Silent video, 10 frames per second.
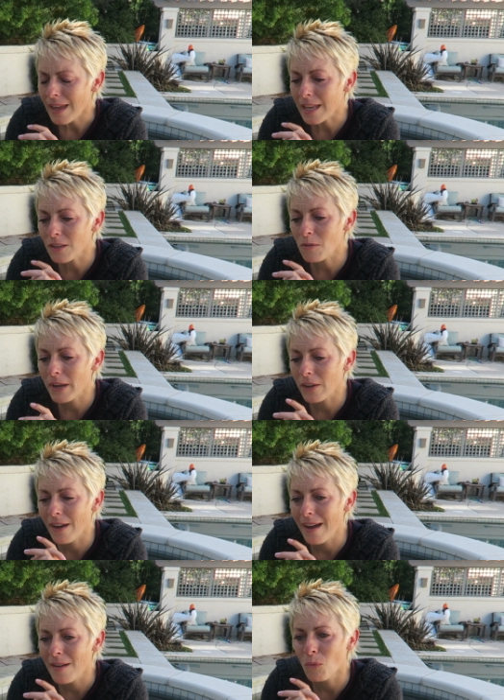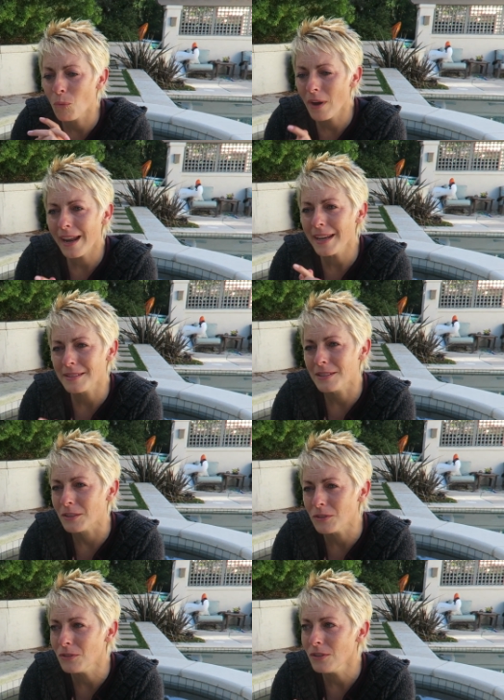And no matter what I
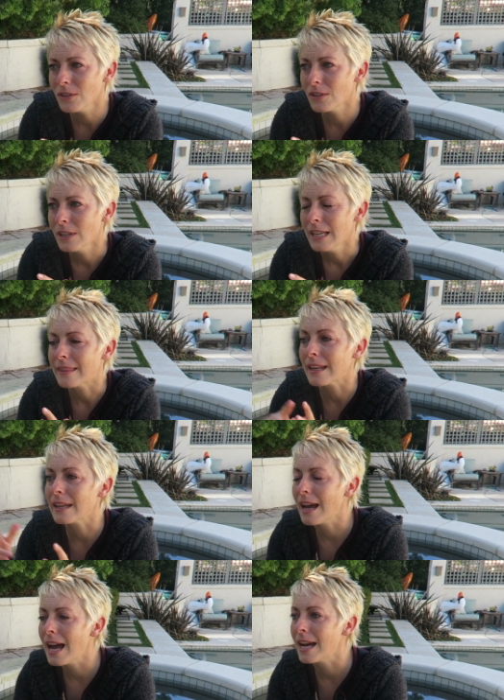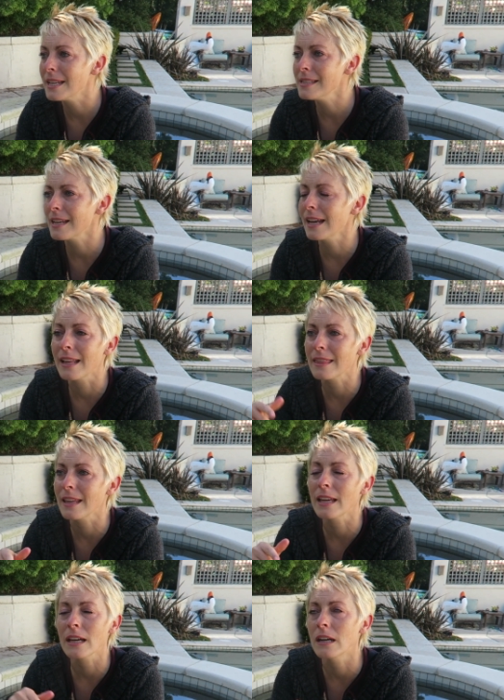do, that in hindsight I
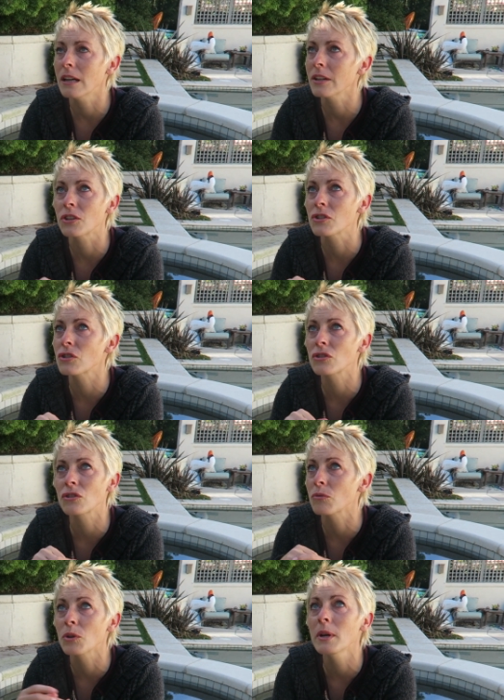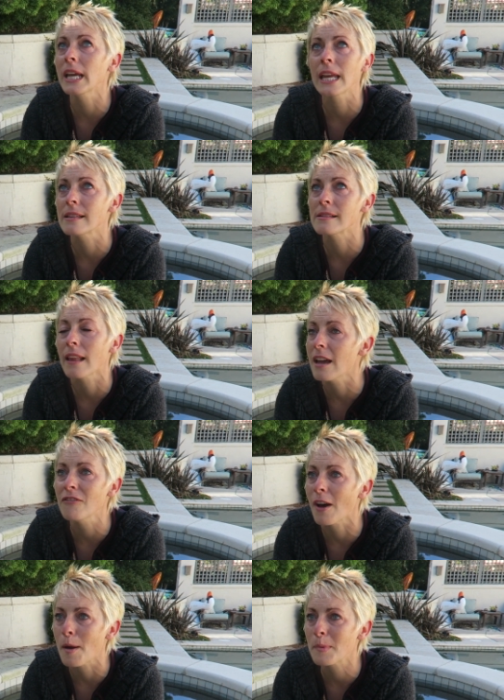think, oh, you're screwing his
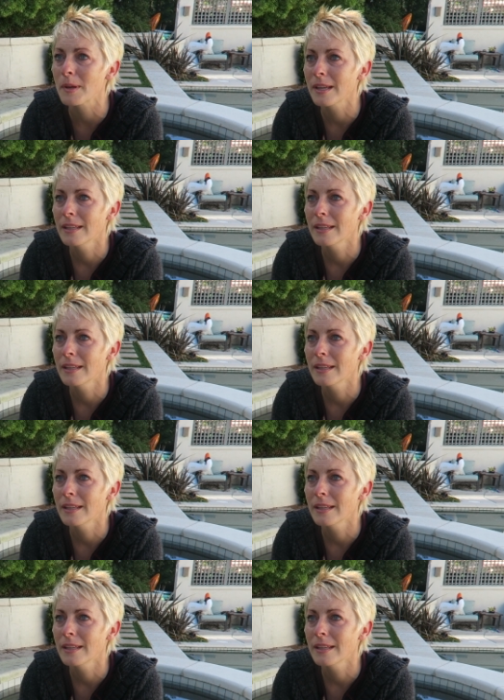life up,